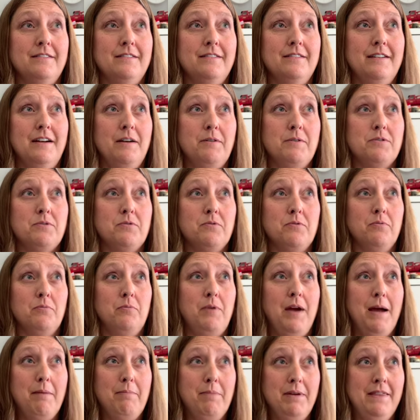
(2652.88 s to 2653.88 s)
was
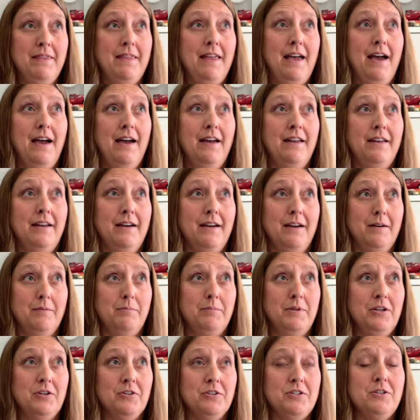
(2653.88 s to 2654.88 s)
wrapping that
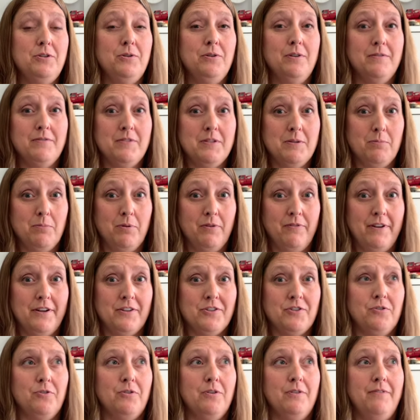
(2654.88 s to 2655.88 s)
up, year 2 of some
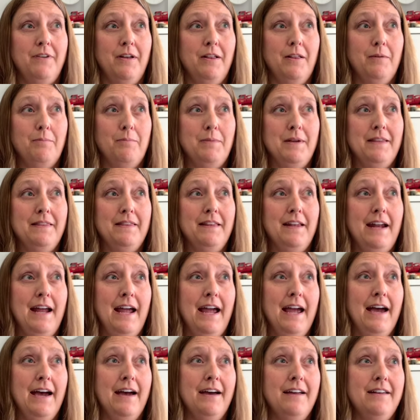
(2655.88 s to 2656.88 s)
professional development that I
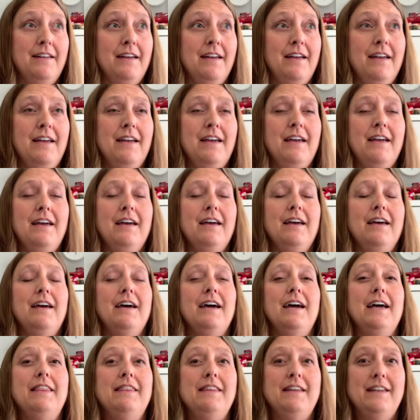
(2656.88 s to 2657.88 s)
had,
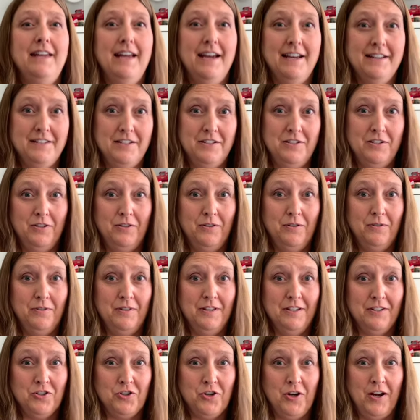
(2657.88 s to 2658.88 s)
and then had to do
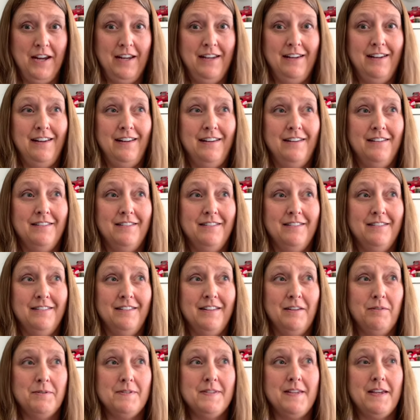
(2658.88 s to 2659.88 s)
the training
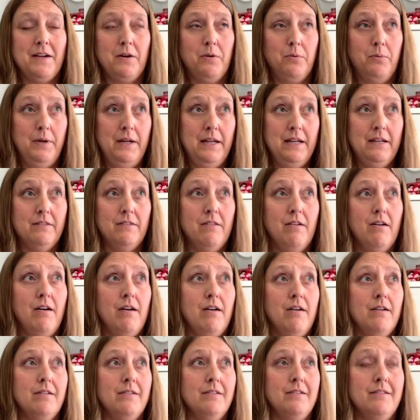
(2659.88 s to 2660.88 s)
that was like a week
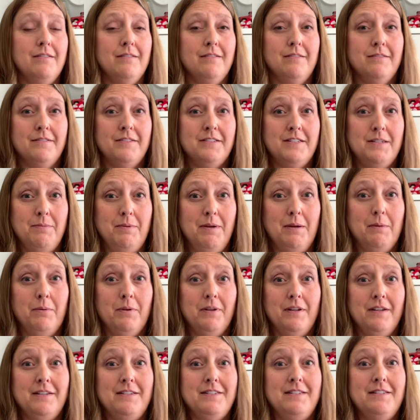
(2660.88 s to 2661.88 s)
long to be able
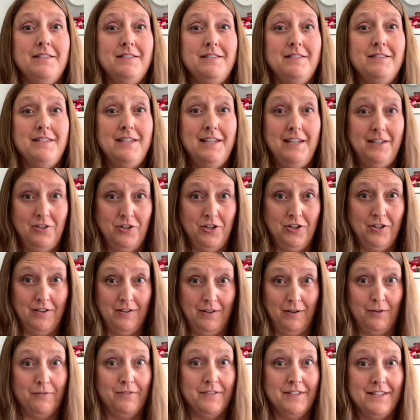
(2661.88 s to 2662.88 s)
to teach it
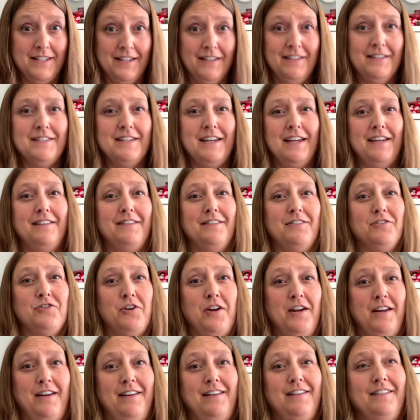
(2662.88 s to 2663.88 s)
or facilitate the
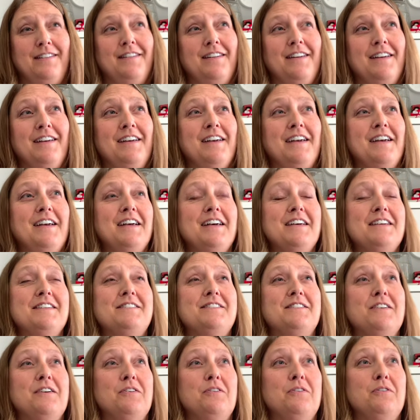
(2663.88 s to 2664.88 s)
training.
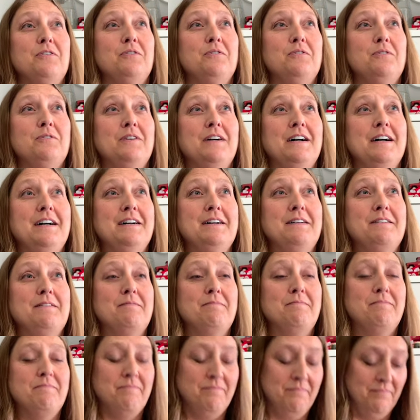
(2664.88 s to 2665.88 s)
So
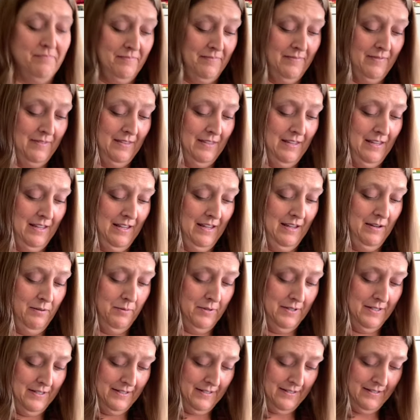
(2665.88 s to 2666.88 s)
it
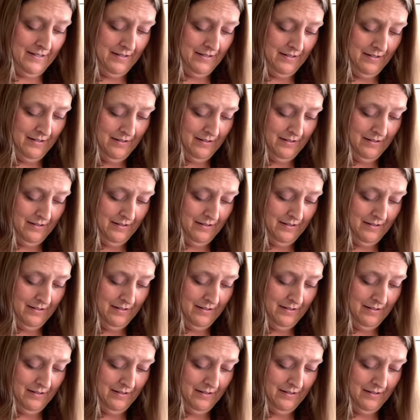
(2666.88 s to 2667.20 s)
was,